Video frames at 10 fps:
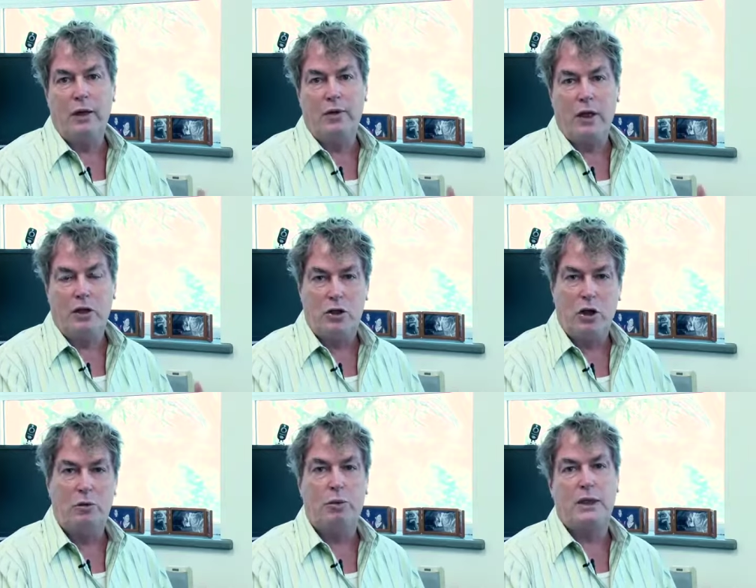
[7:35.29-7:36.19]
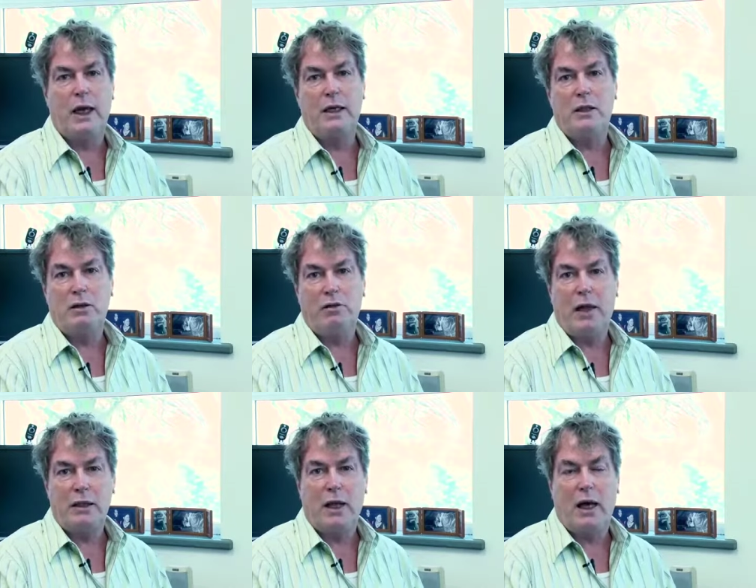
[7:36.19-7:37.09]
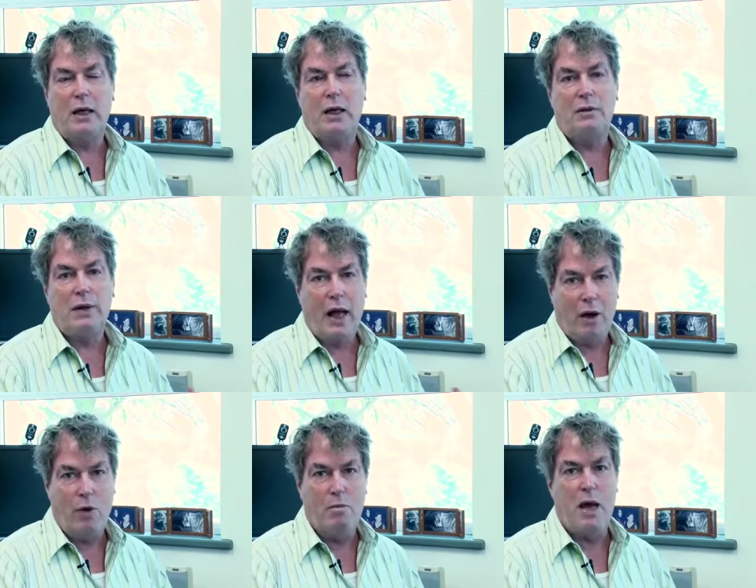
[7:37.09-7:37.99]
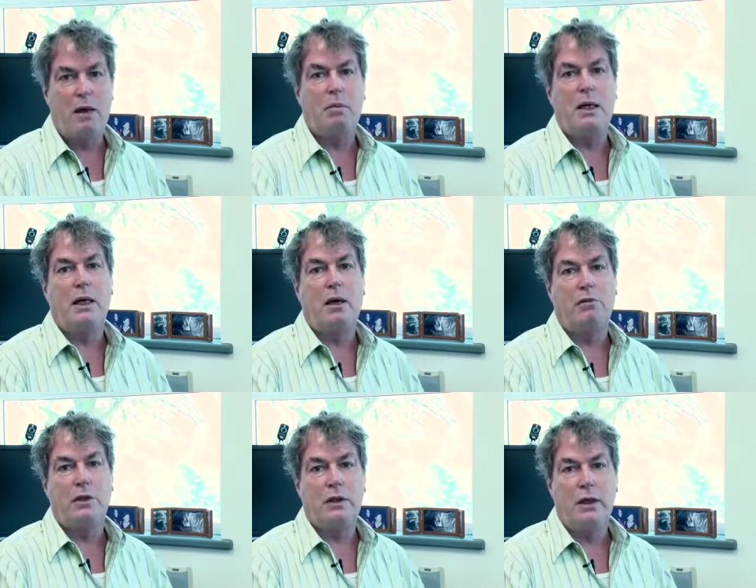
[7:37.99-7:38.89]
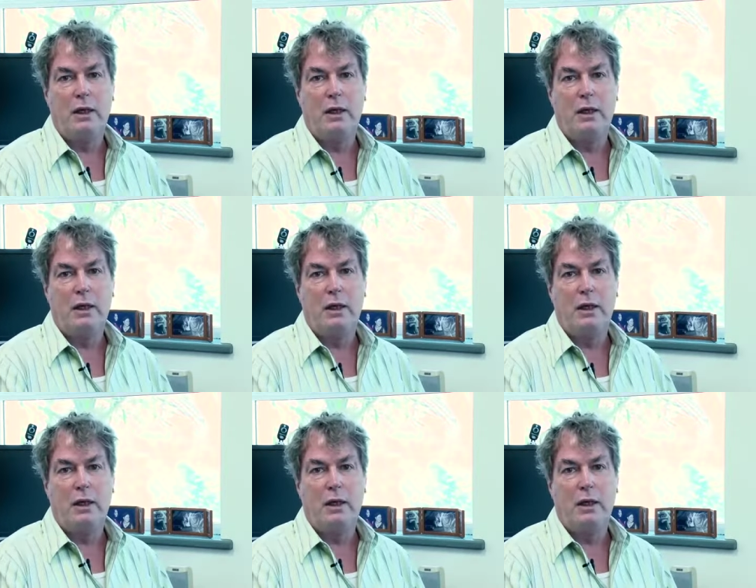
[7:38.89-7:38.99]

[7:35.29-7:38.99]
the interpretation of that data, how we make meaning of it.